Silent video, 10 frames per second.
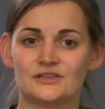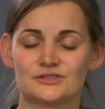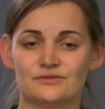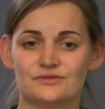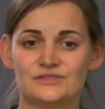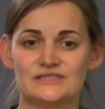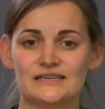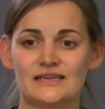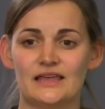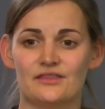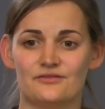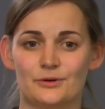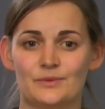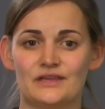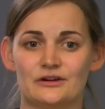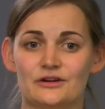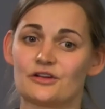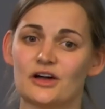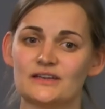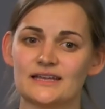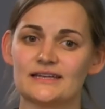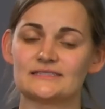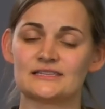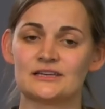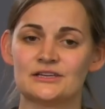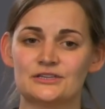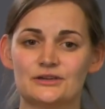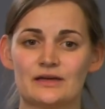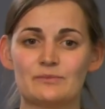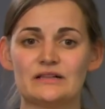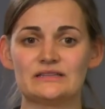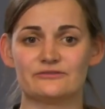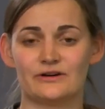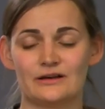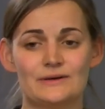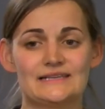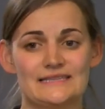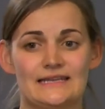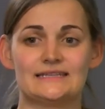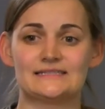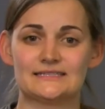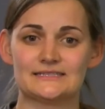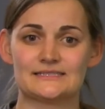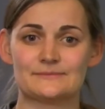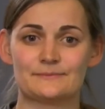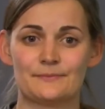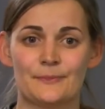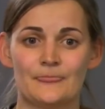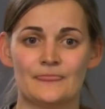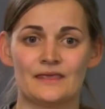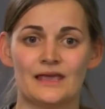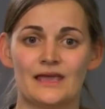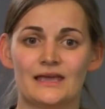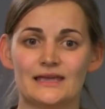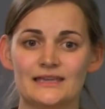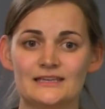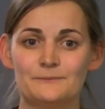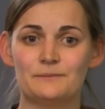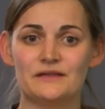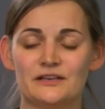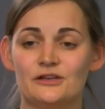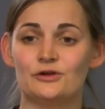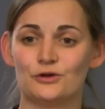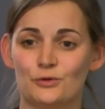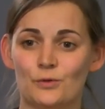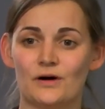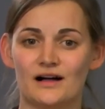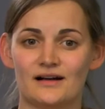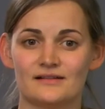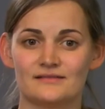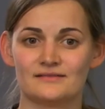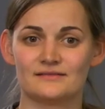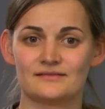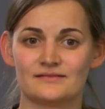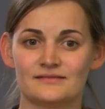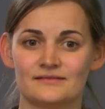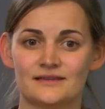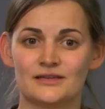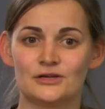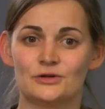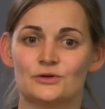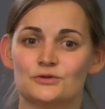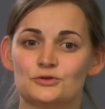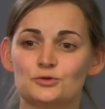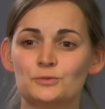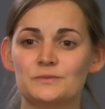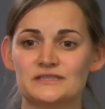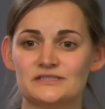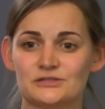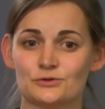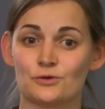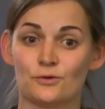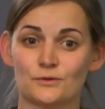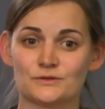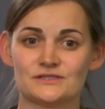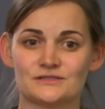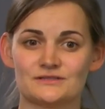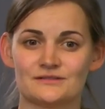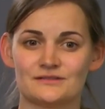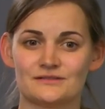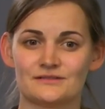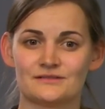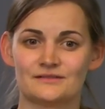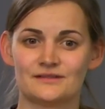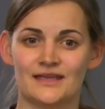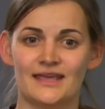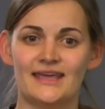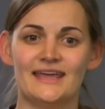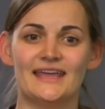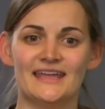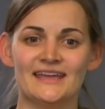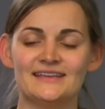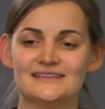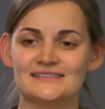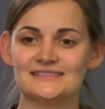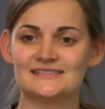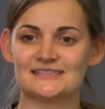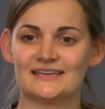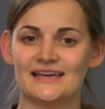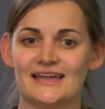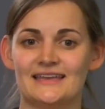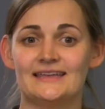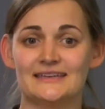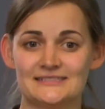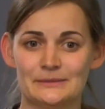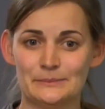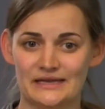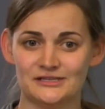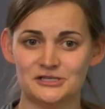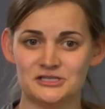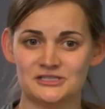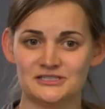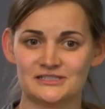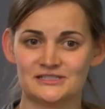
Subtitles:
So if you see the verb here in context, you can build the following sentences. Ich bin Nora. Du bist groß. Er ist ein netter Mensch.